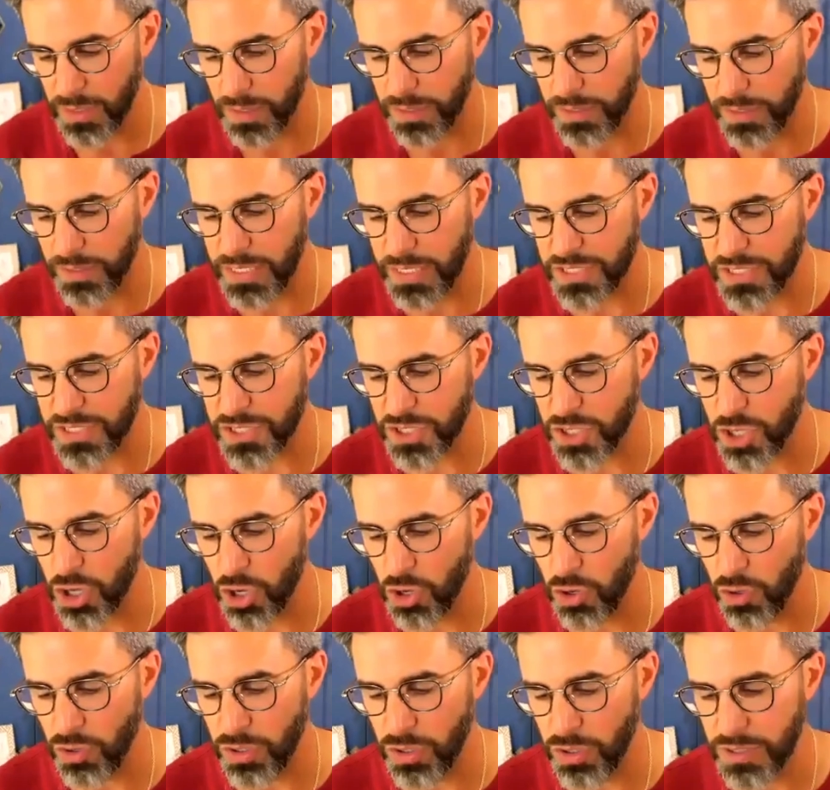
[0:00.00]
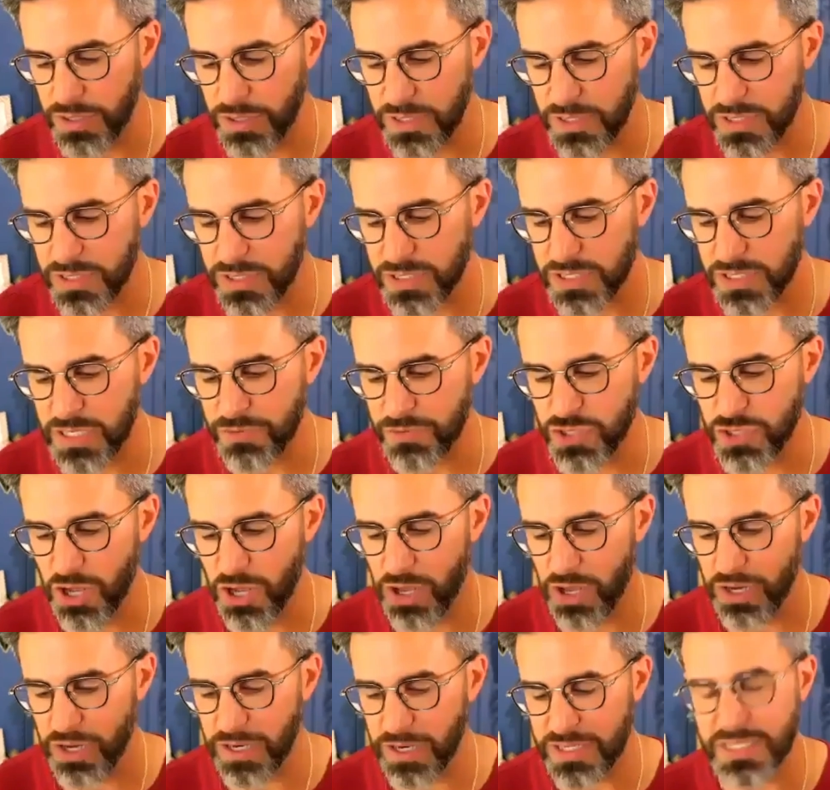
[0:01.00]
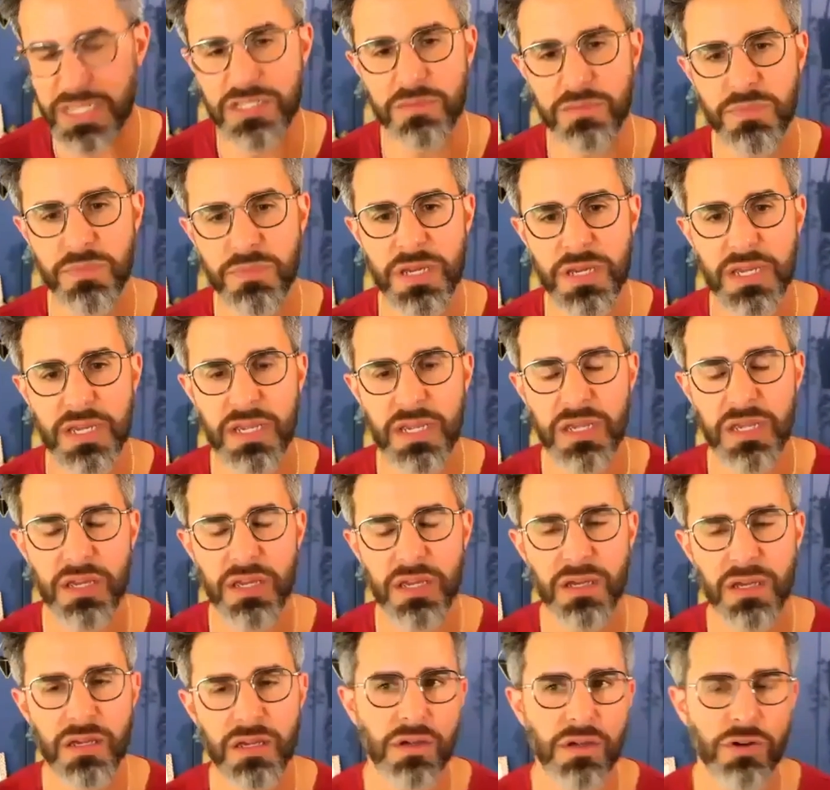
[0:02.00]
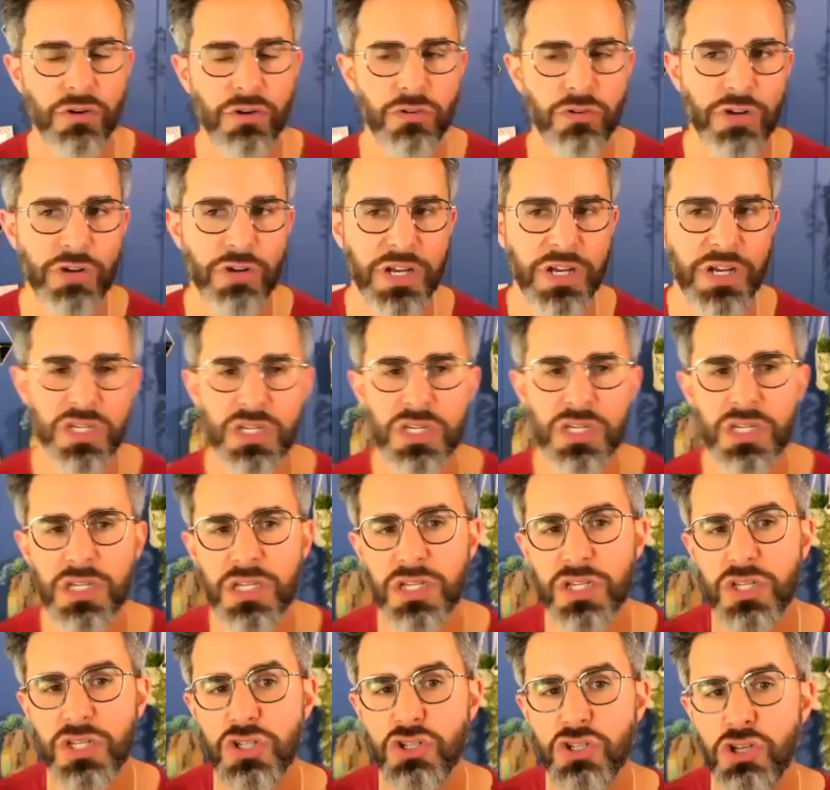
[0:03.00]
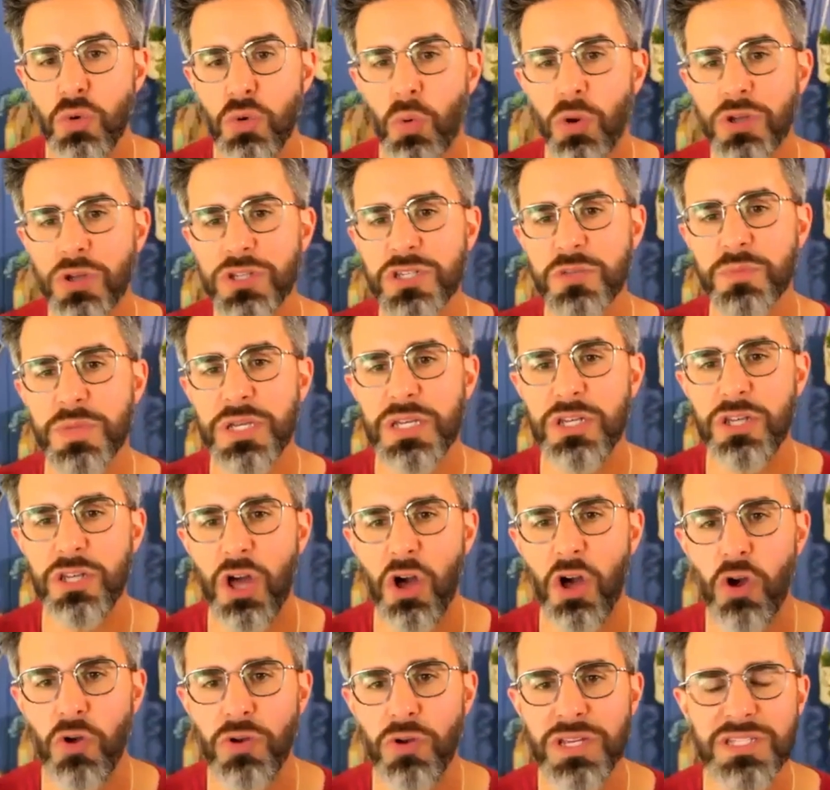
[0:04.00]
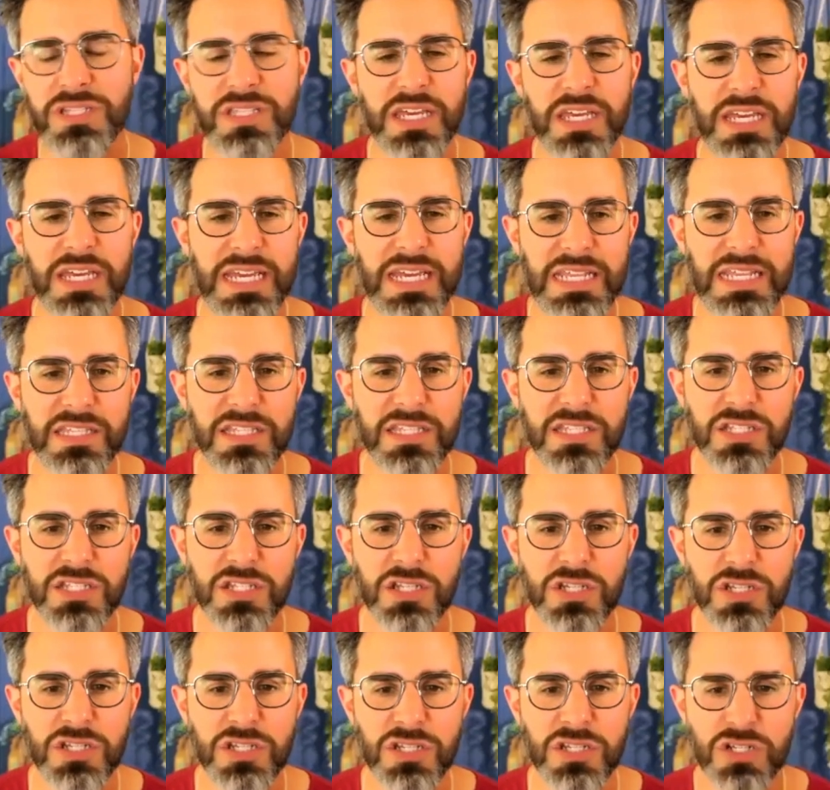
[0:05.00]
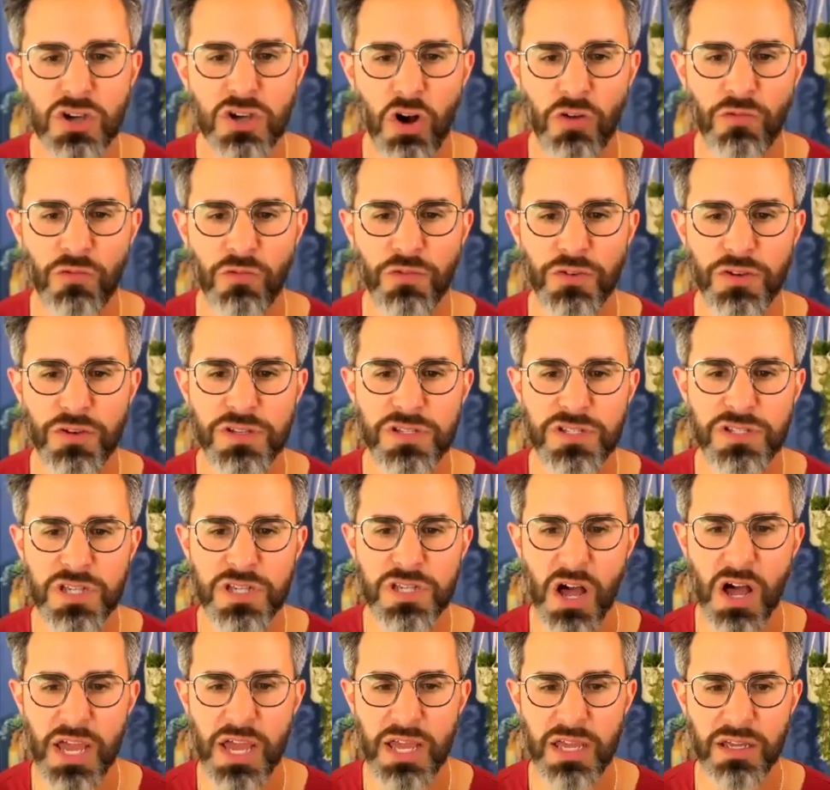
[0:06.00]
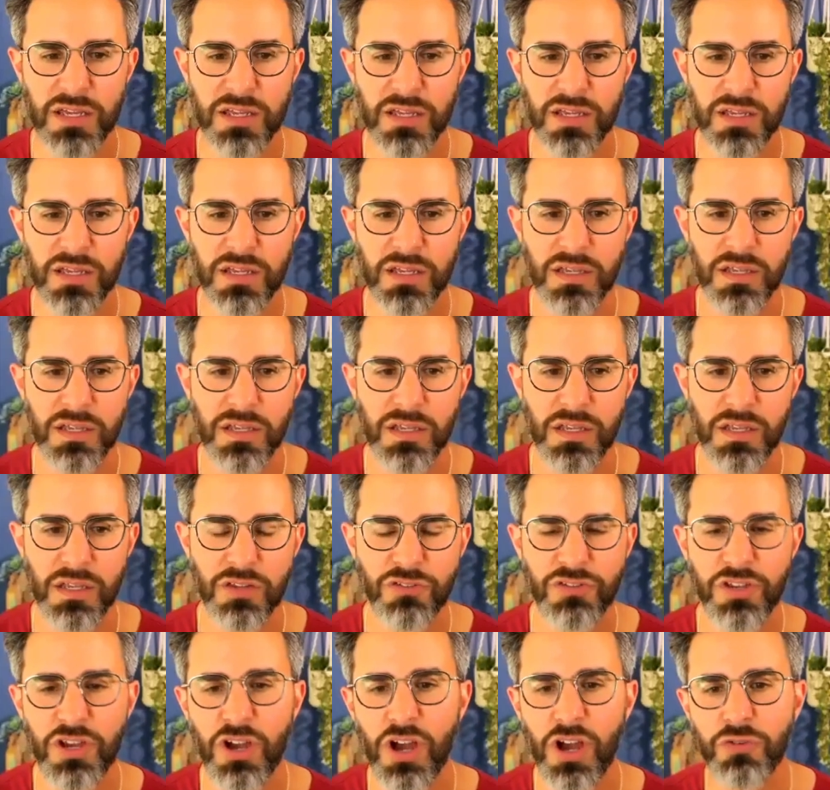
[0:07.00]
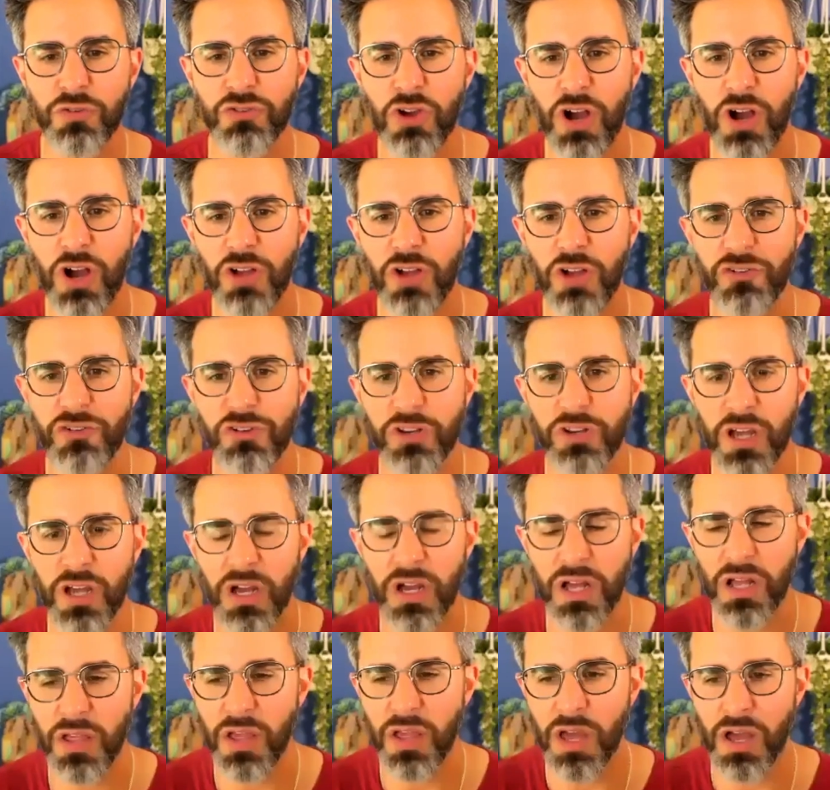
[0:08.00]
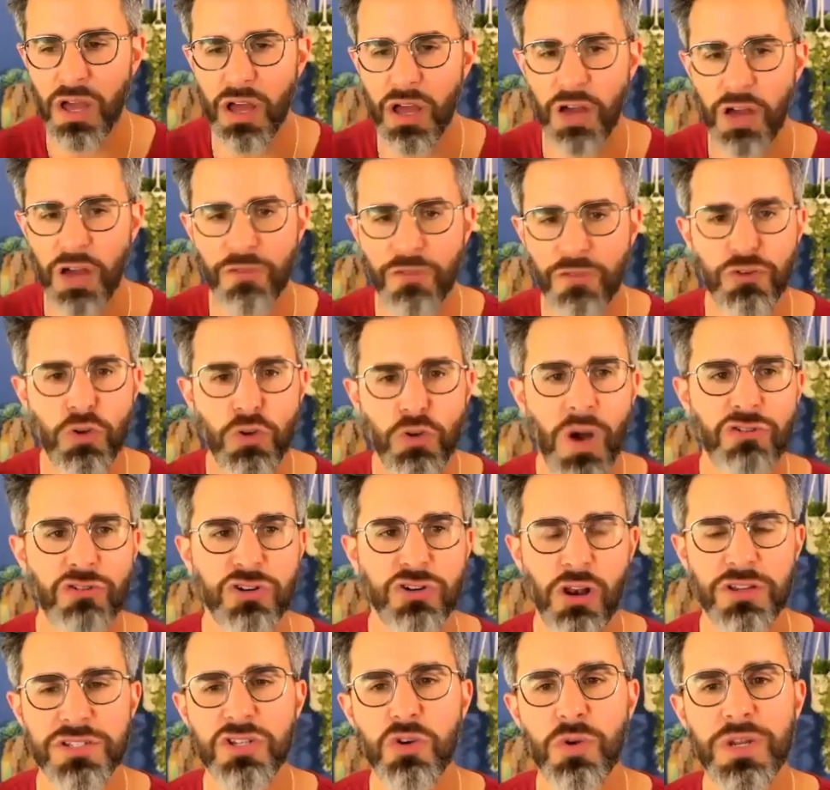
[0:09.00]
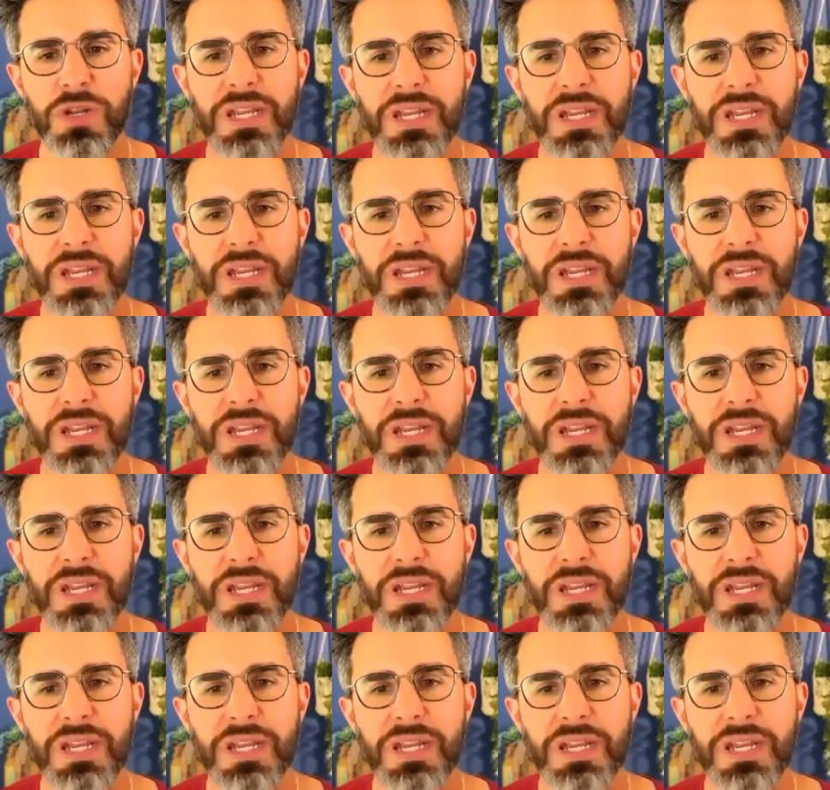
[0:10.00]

Years ago, Steve Chandler said to me, Rich, do you want to be known as the instant confidence guy? See, I was charging a, a few hundred dollars to do an